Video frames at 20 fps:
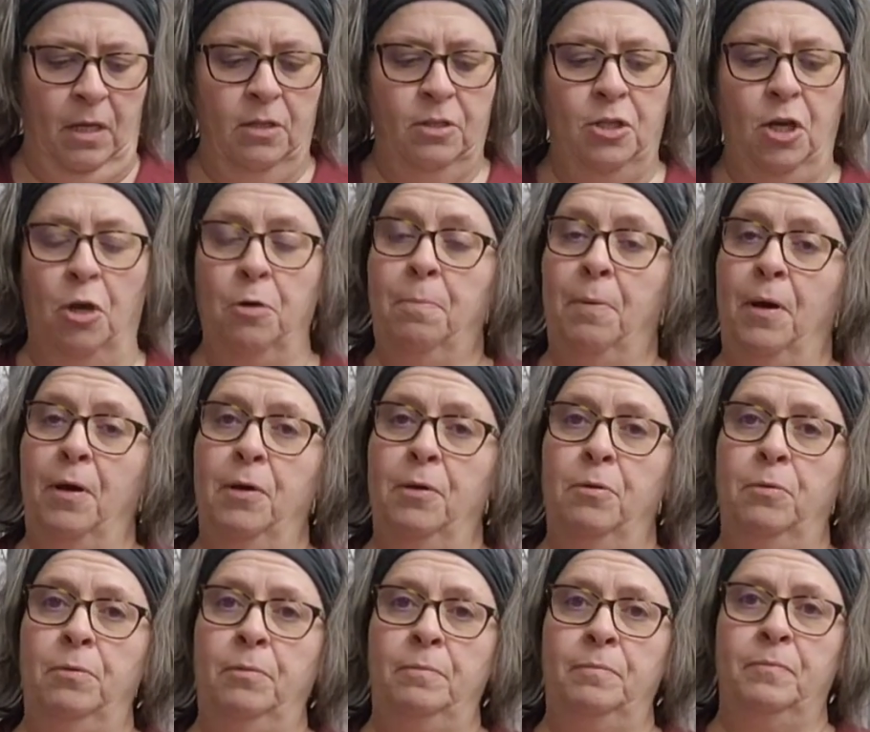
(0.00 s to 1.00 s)

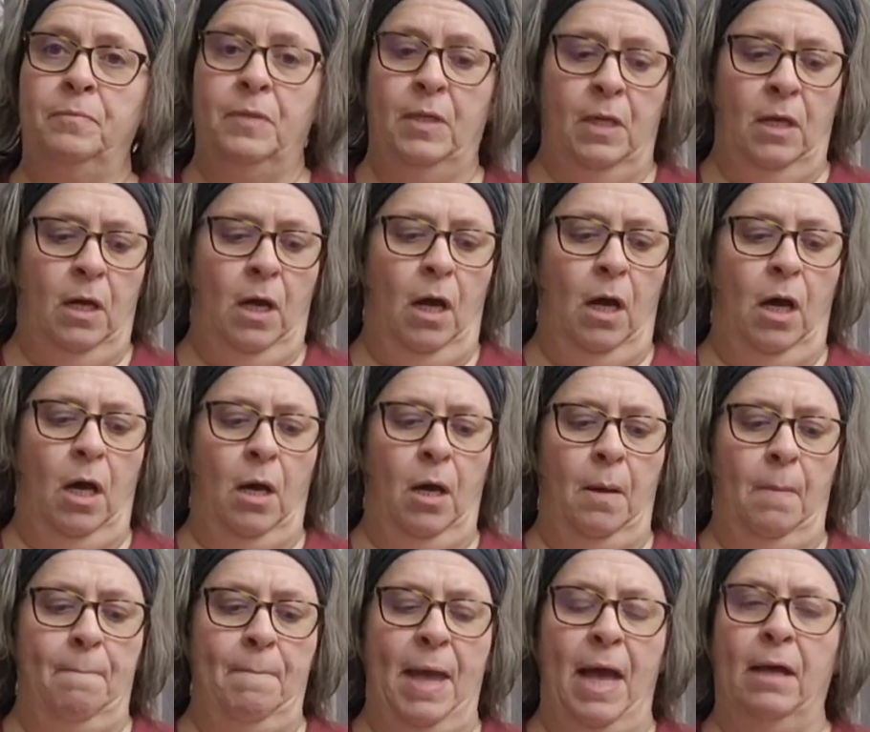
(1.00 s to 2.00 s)
Topo
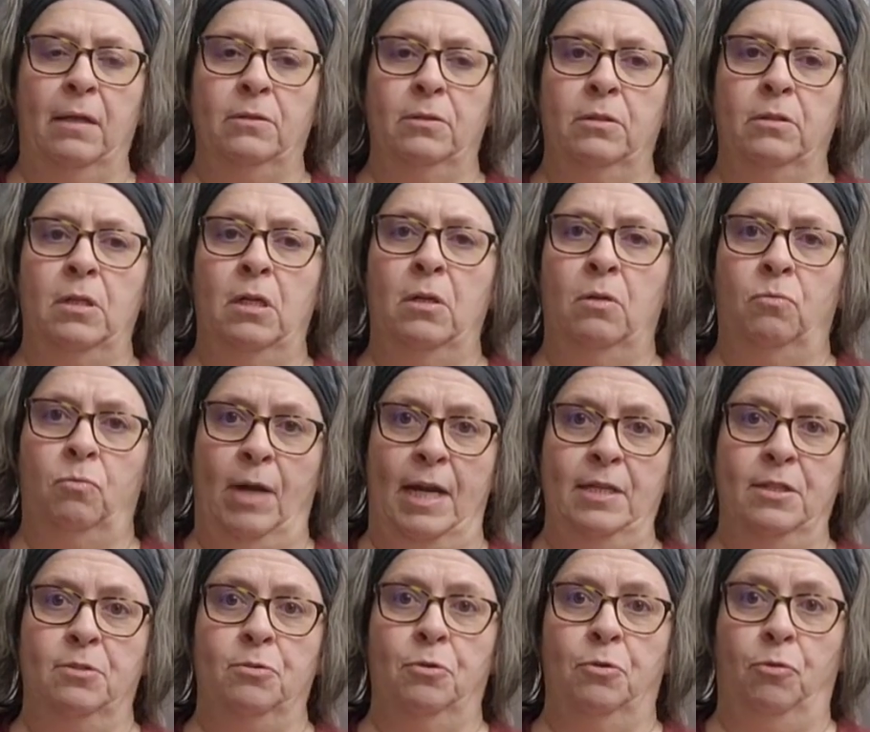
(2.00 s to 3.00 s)
Mountain
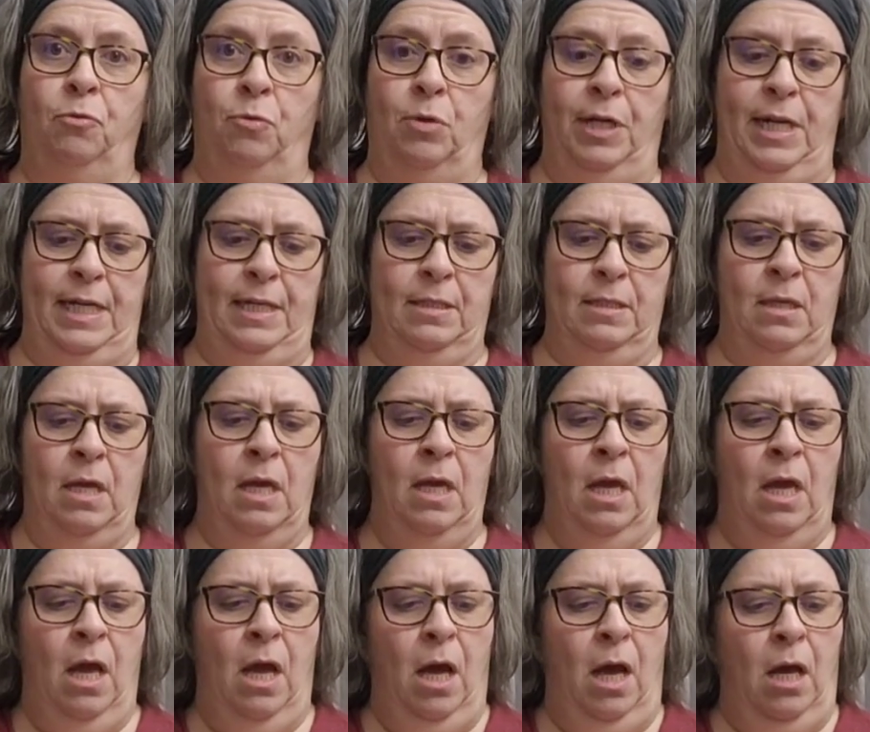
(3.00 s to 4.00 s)
Racer 3s.
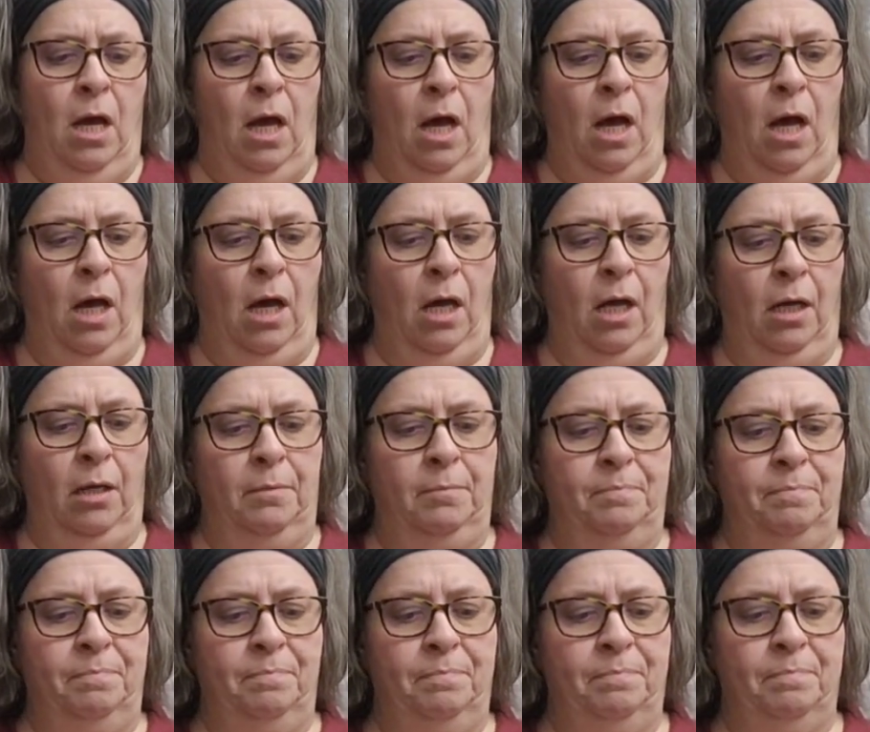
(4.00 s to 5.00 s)
I
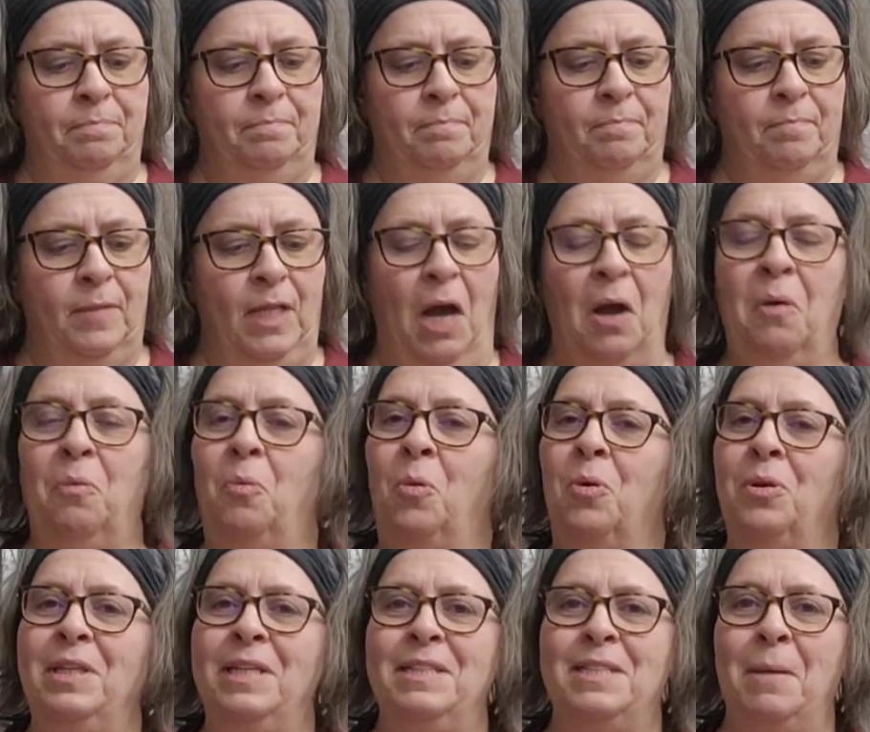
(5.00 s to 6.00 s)

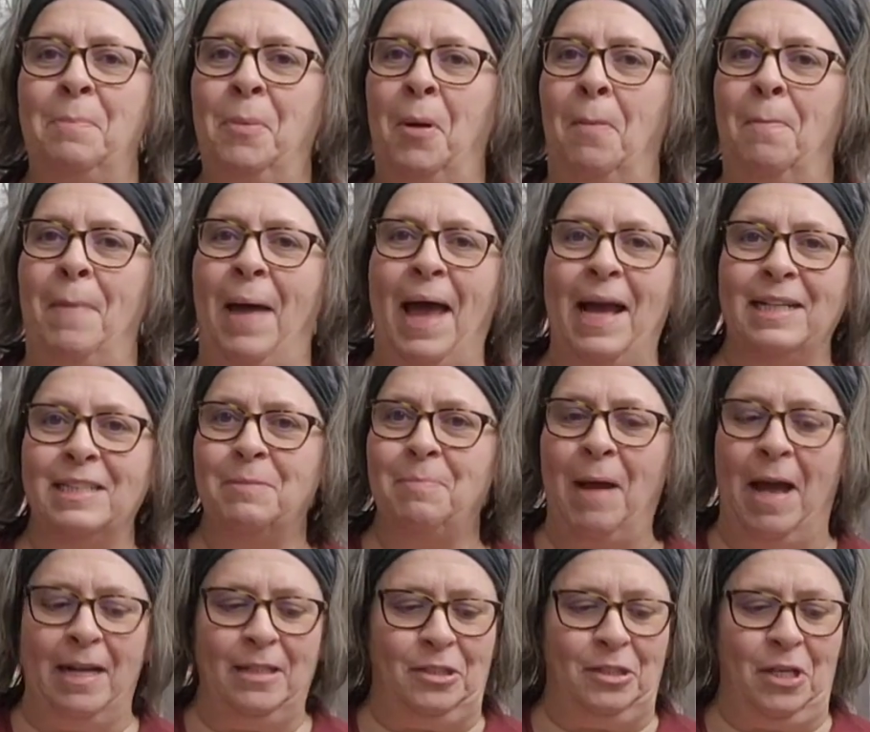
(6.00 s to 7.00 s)
wore these up on Max
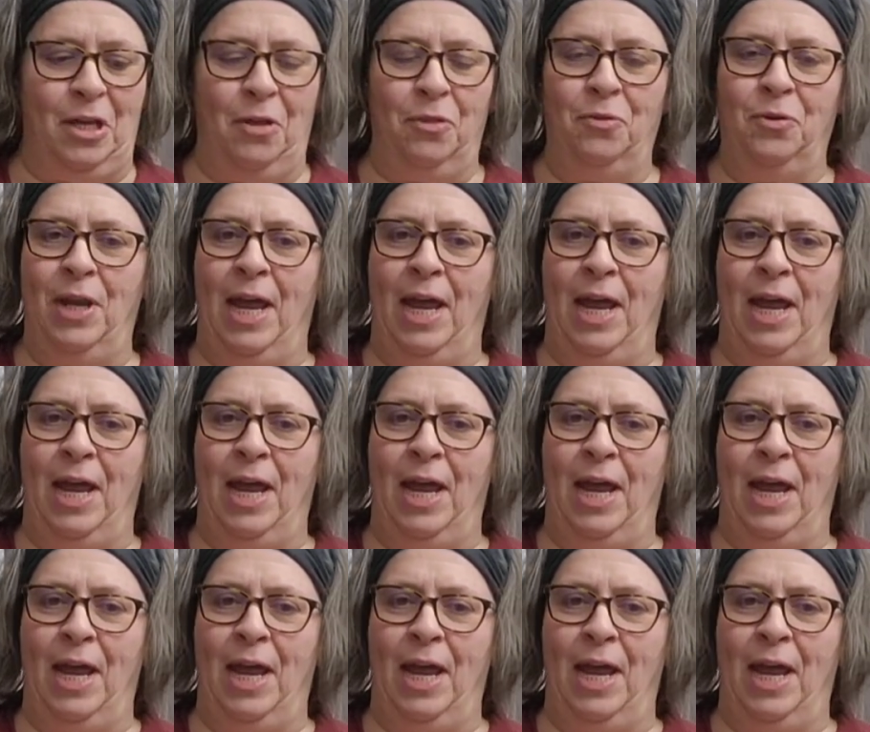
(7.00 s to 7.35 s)
Patch the other